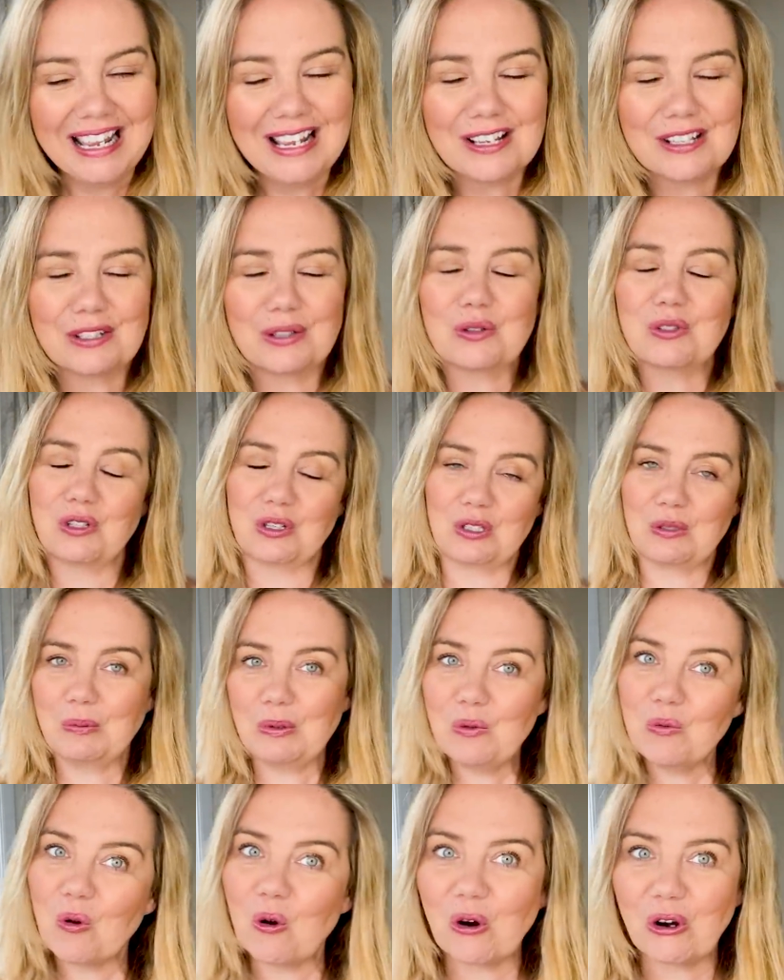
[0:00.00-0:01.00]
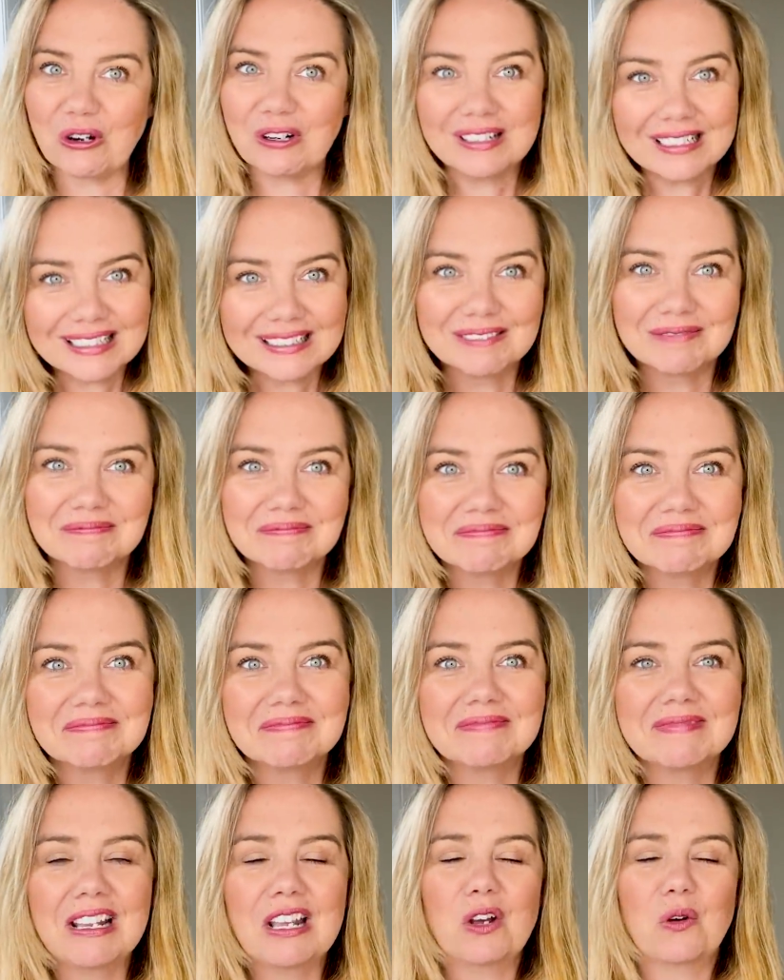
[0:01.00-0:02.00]
So just be warned,
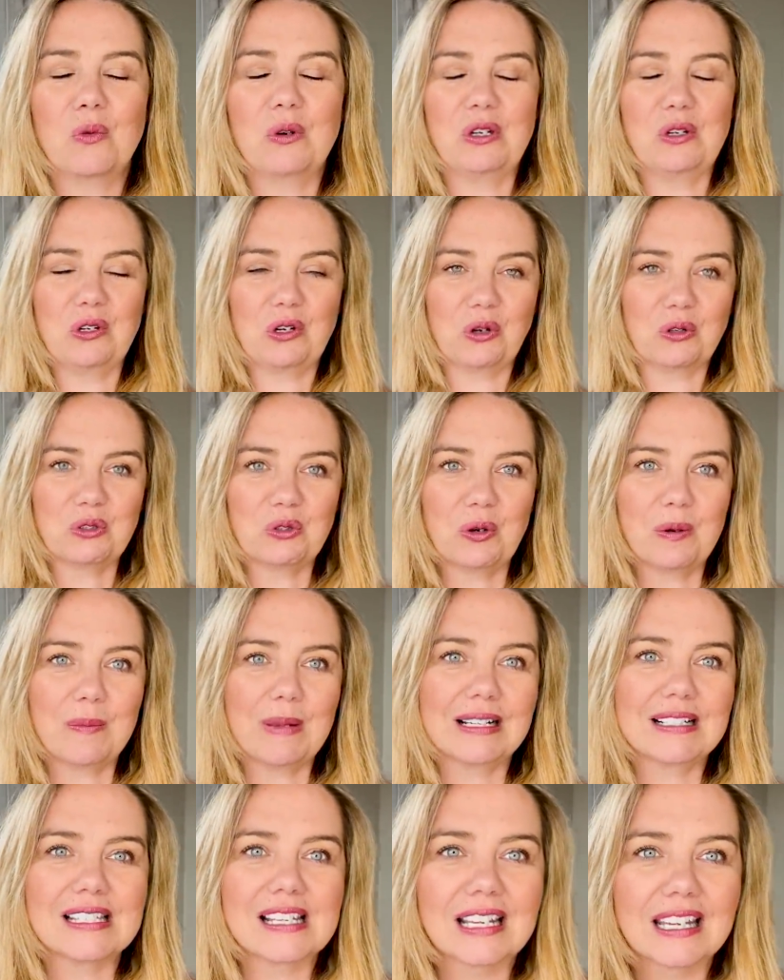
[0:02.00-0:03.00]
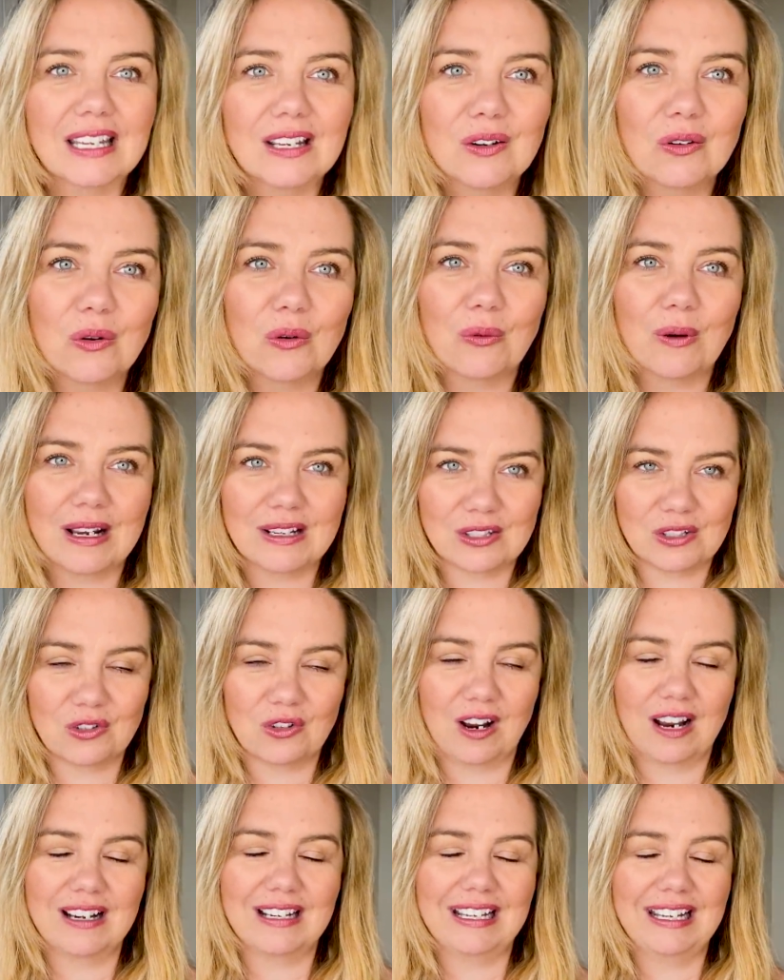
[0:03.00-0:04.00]
when you go to a Mexican
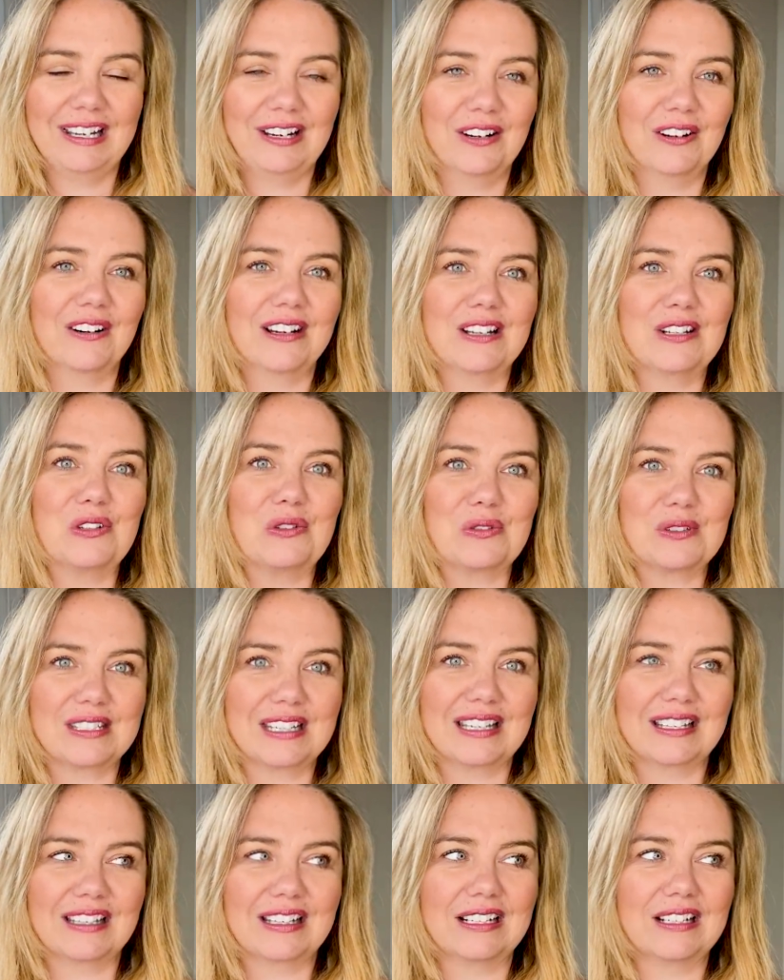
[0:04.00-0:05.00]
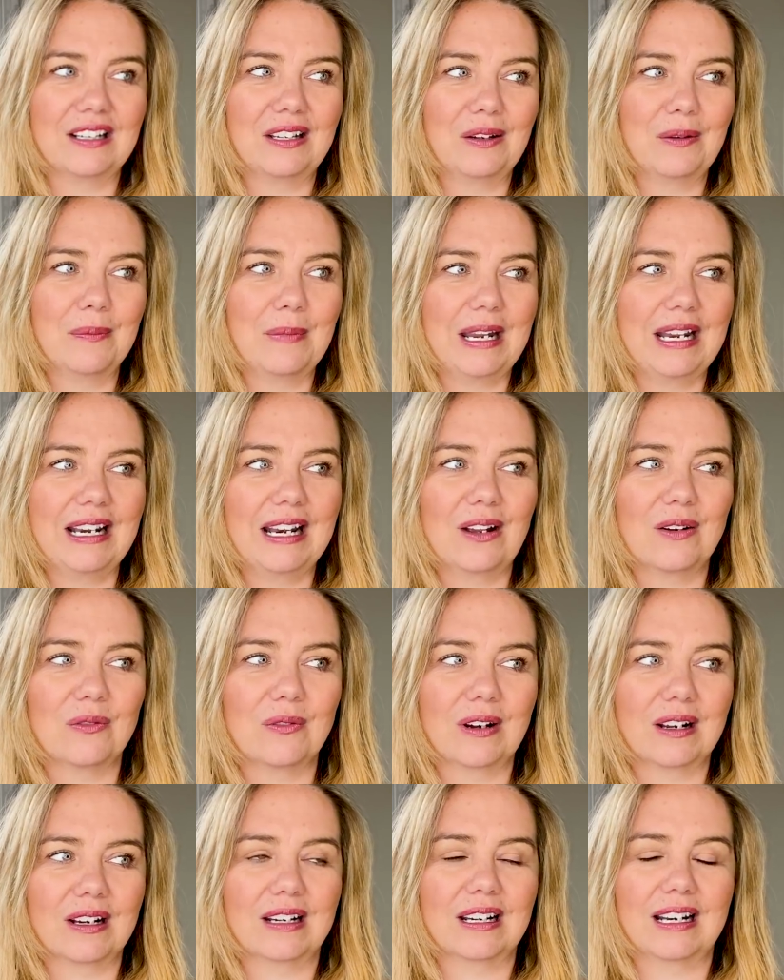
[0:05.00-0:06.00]
restaurant here in New Zealand, you may not
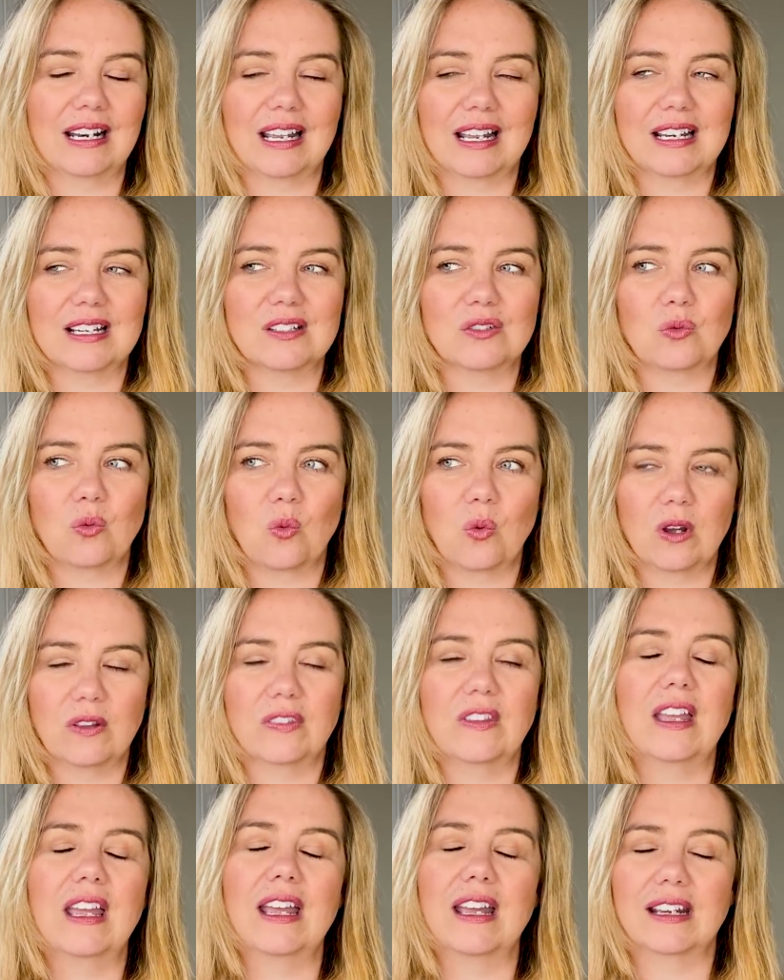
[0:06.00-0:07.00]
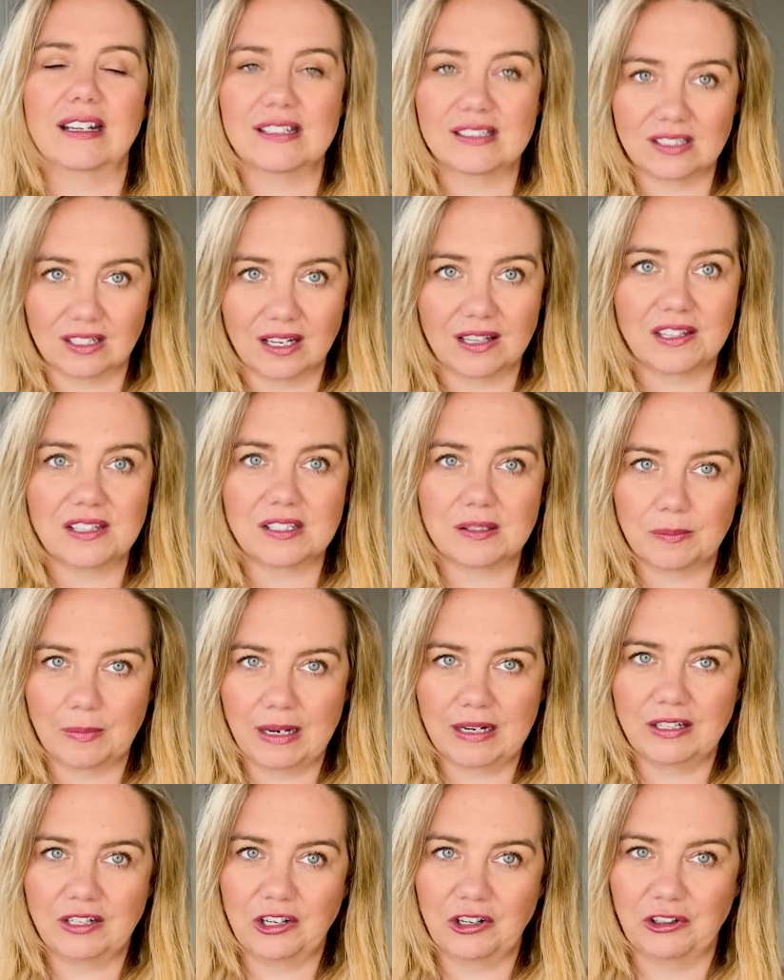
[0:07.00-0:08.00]
recognize what the heck is on this
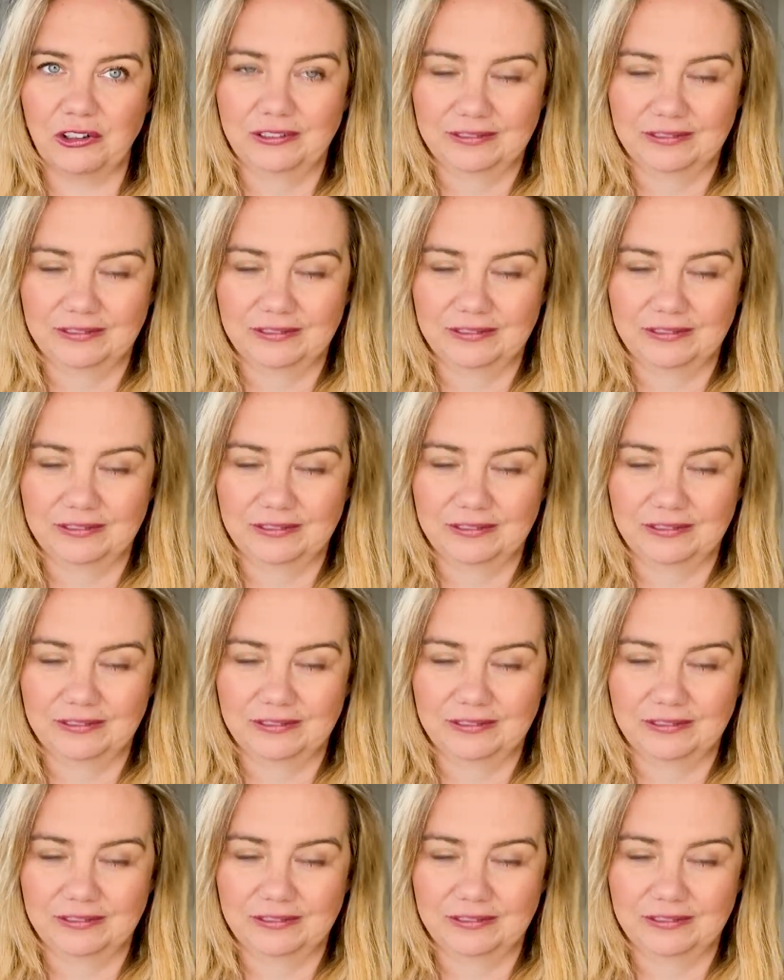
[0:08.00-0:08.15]
menu.